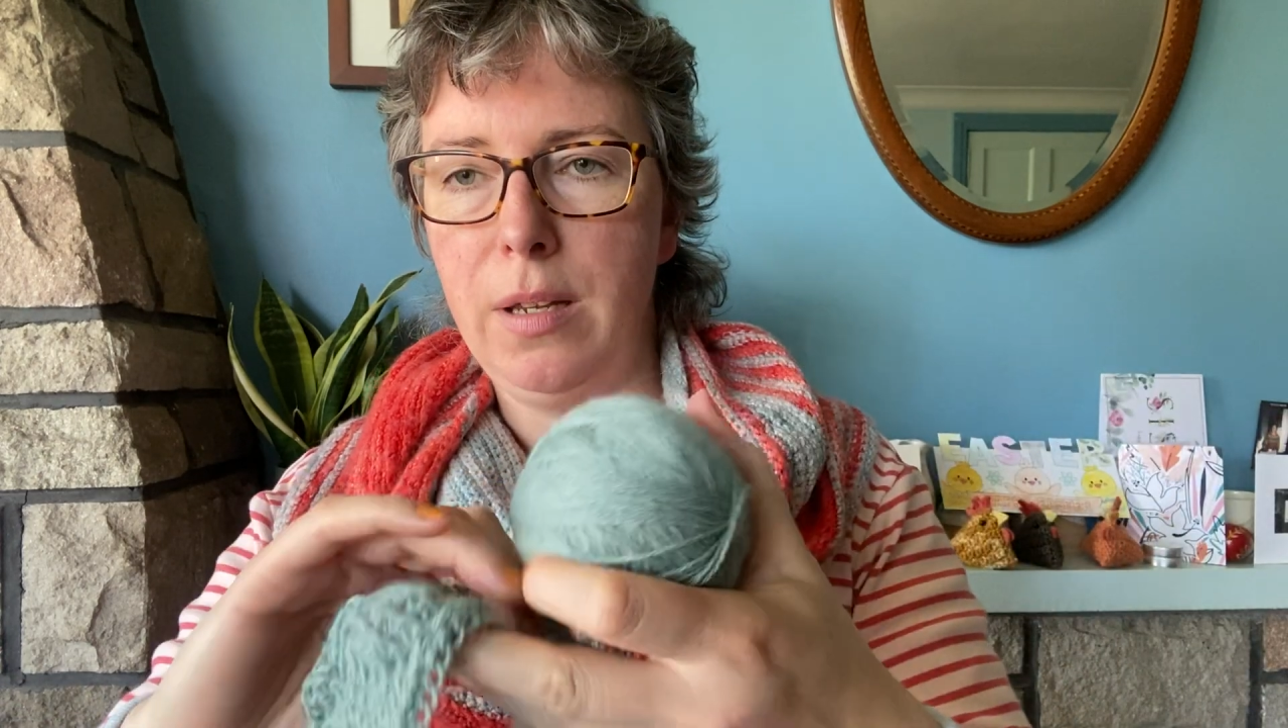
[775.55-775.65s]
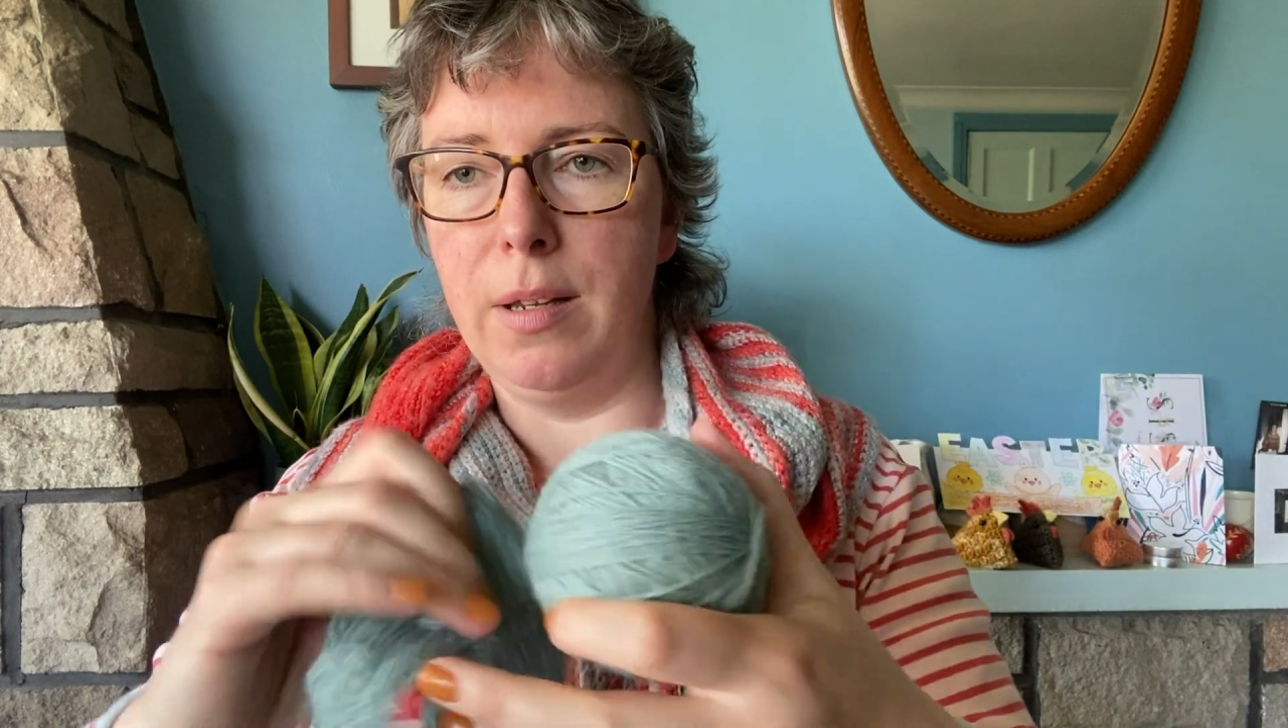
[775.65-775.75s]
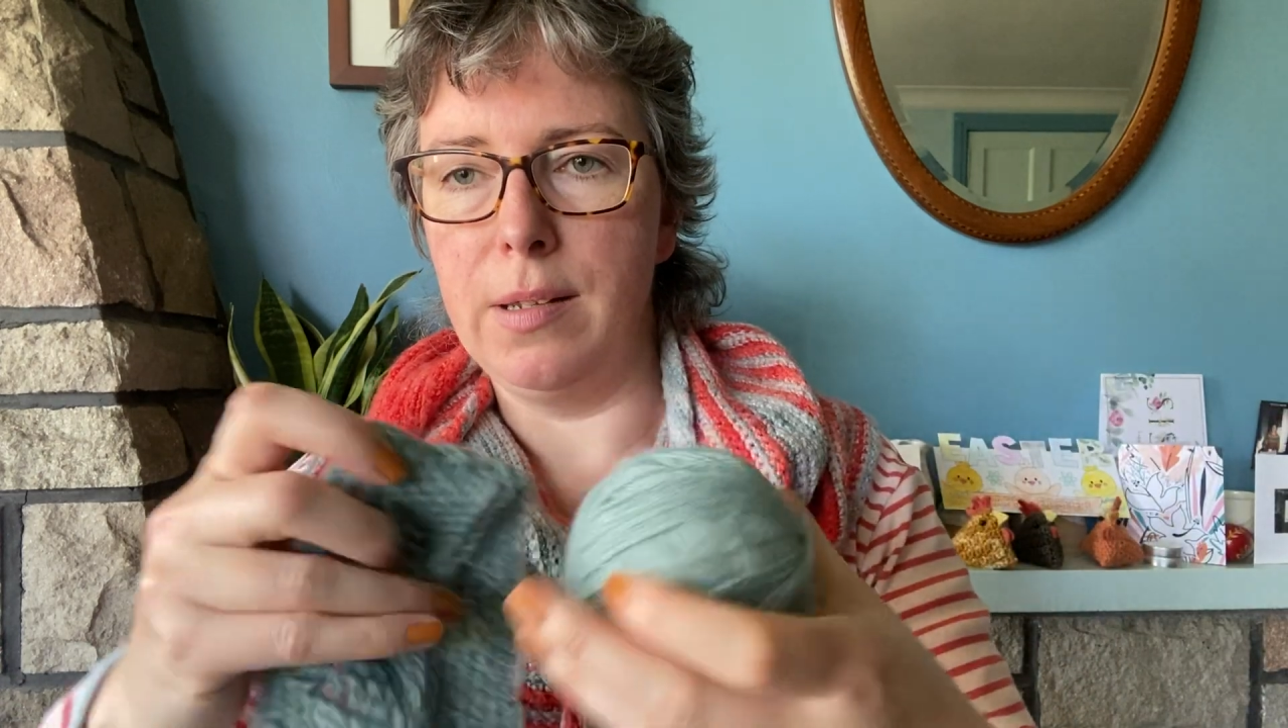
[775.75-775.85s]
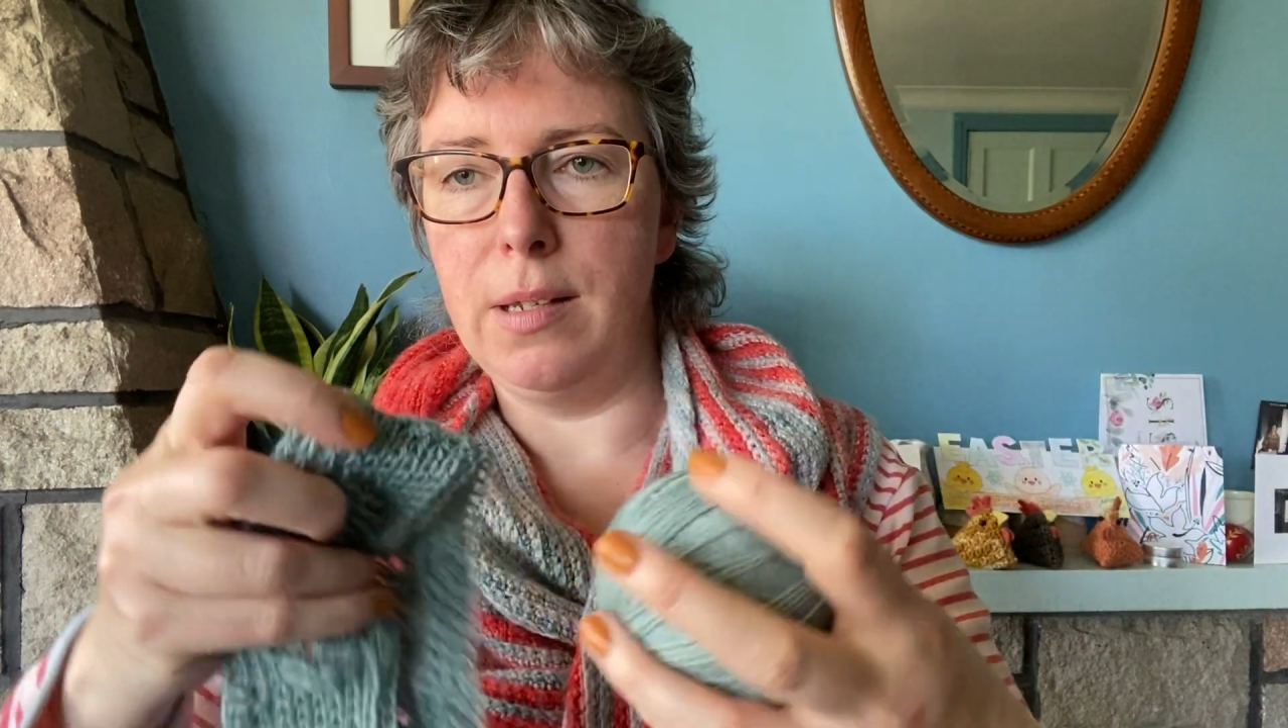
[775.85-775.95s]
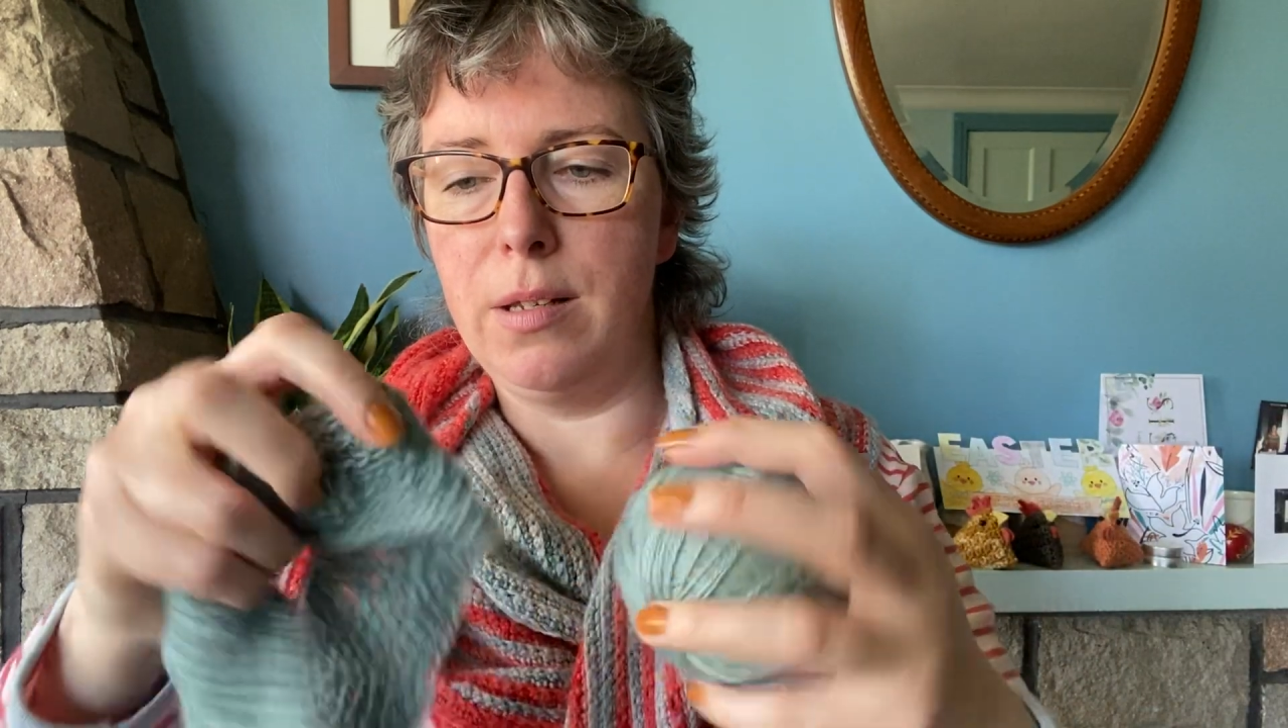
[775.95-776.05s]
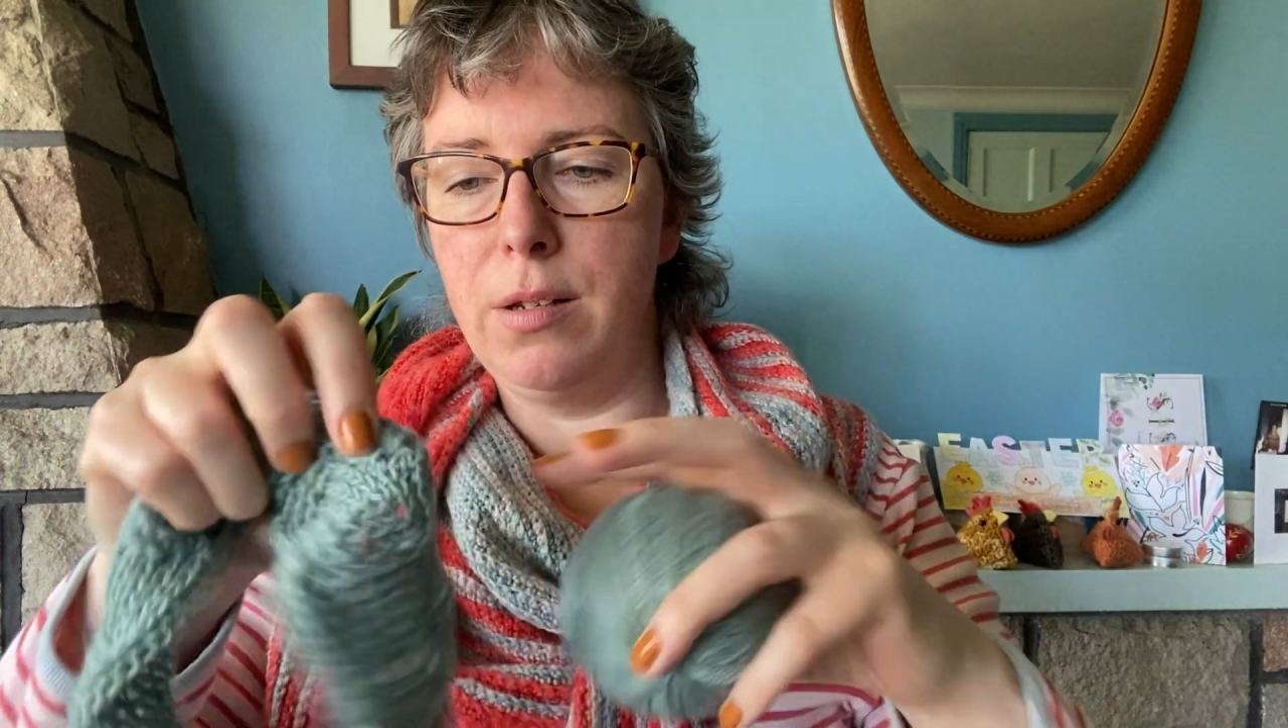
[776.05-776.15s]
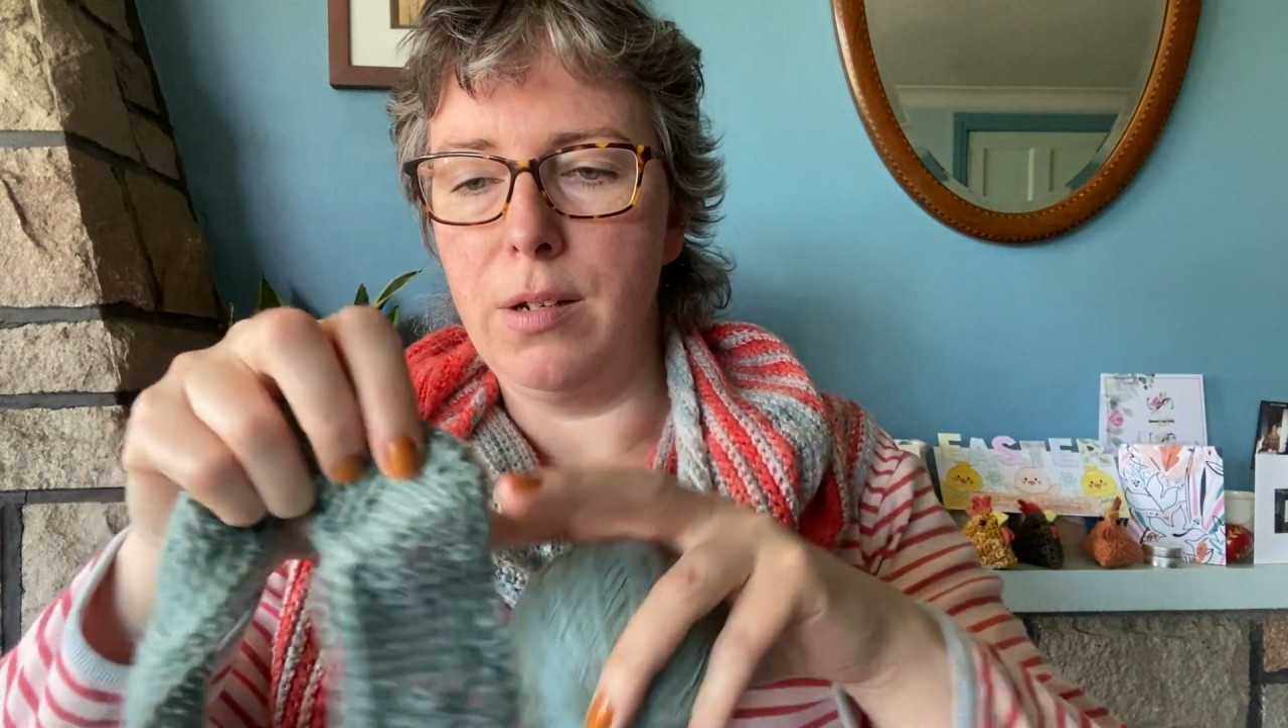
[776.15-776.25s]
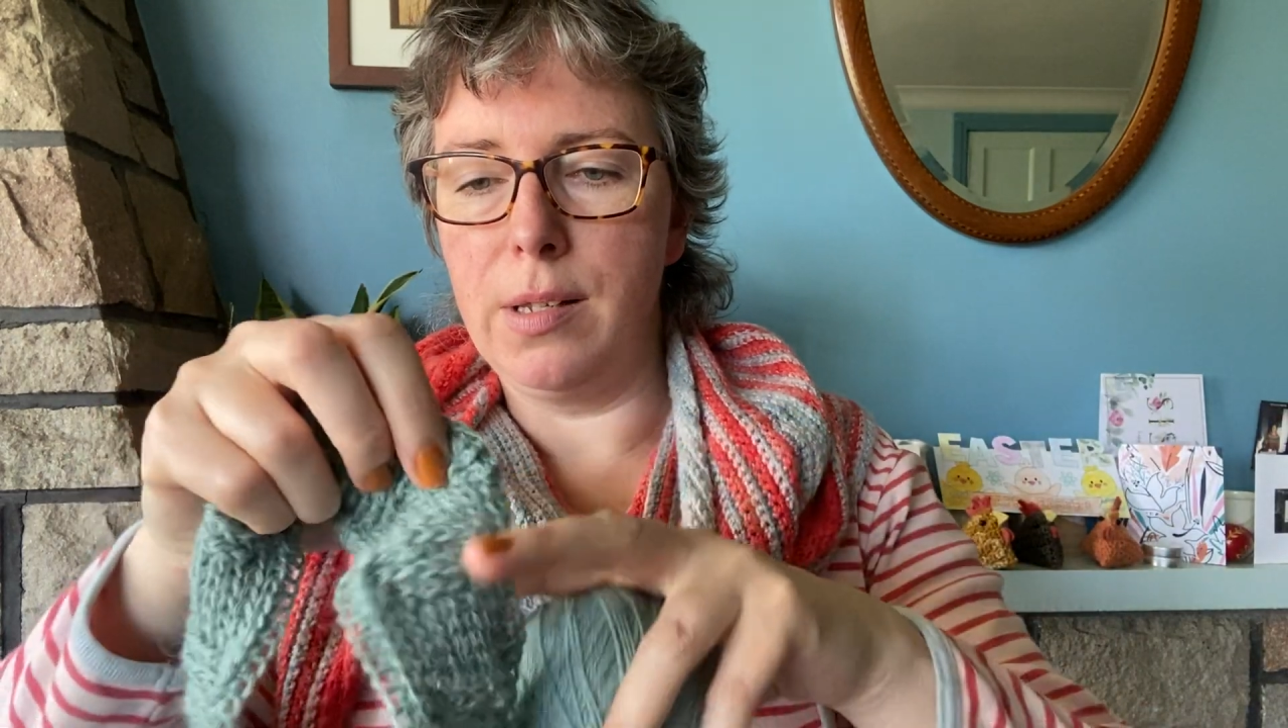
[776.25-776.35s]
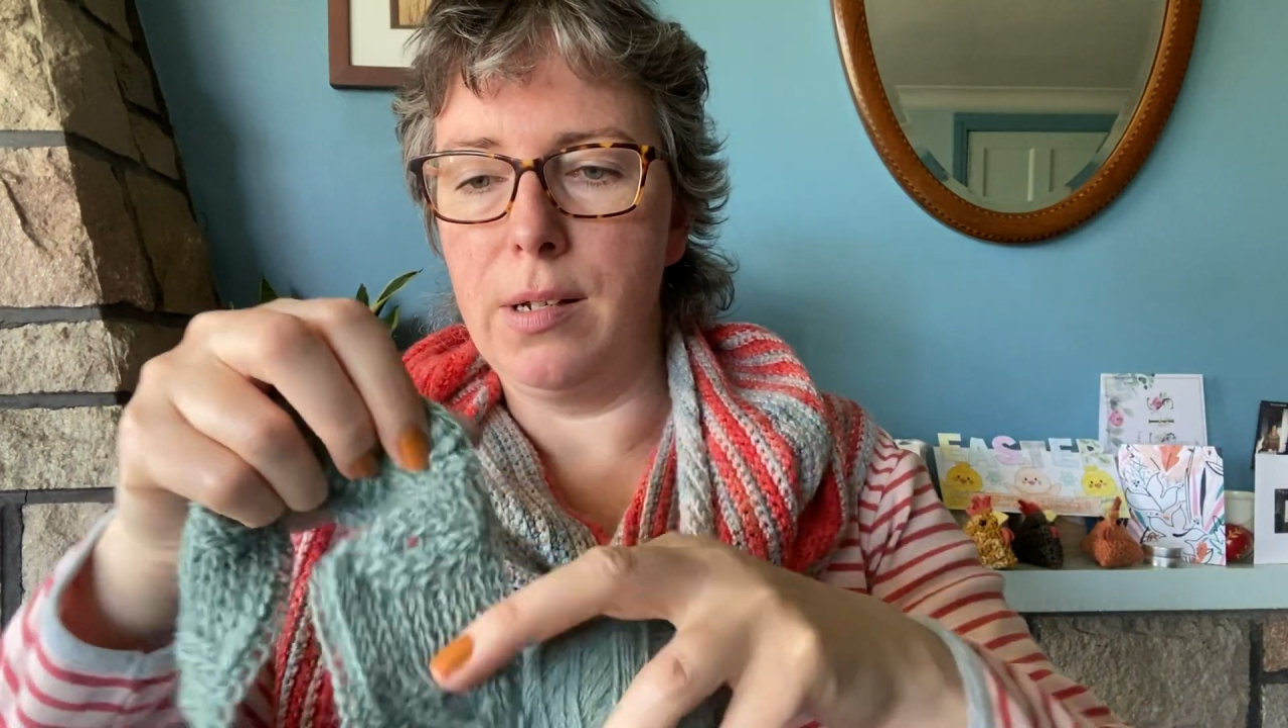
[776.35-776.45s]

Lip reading: you can see it's just